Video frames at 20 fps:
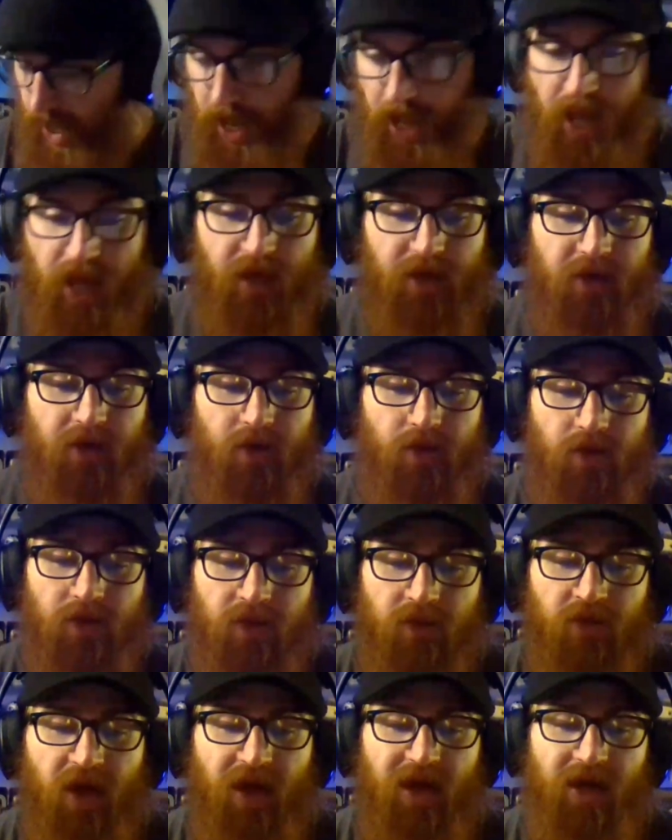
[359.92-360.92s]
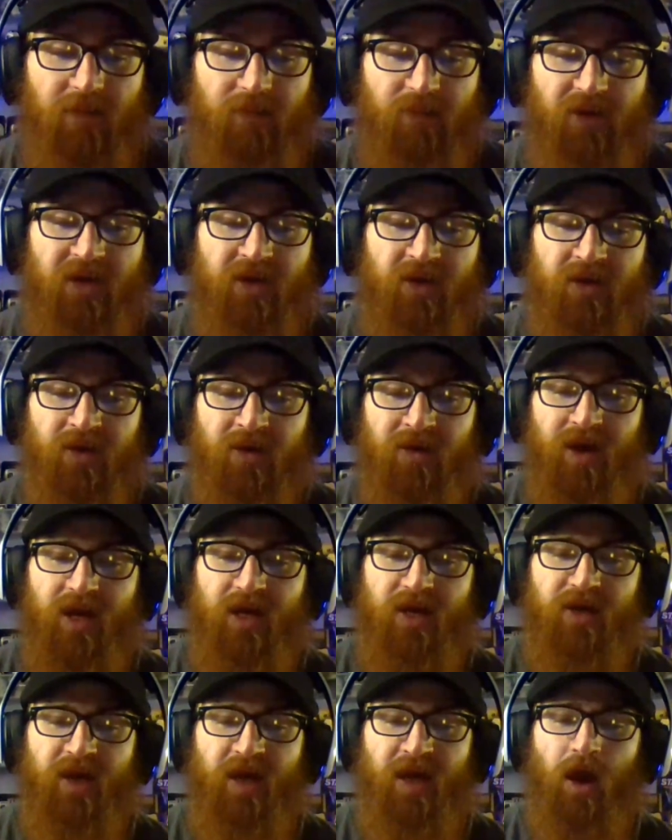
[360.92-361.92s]
And they appear
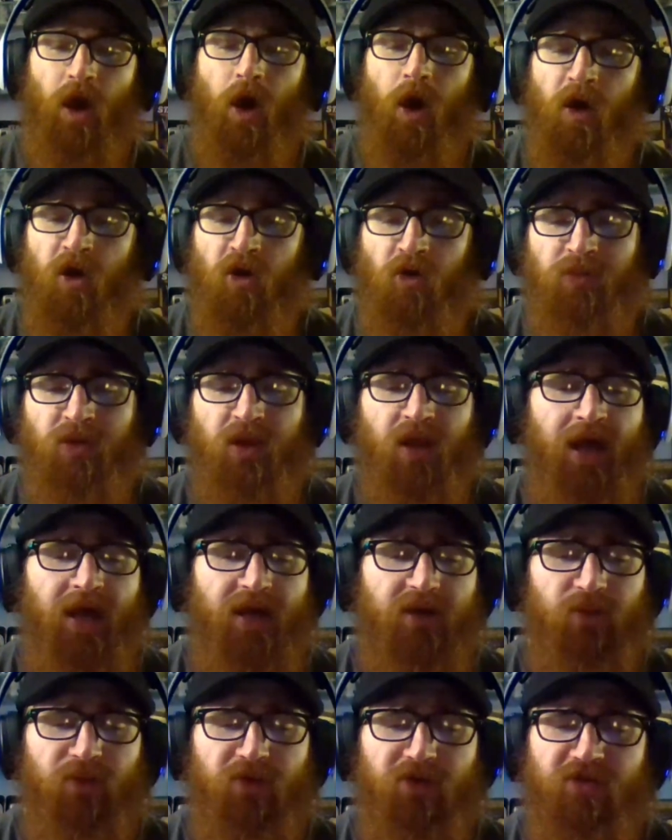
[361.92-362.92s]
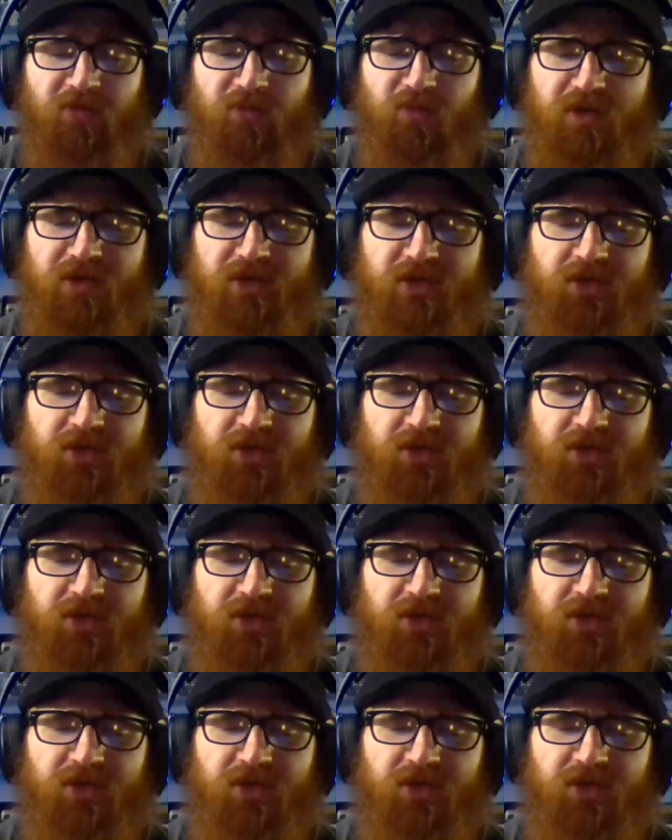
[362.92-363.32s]
in a all-black room with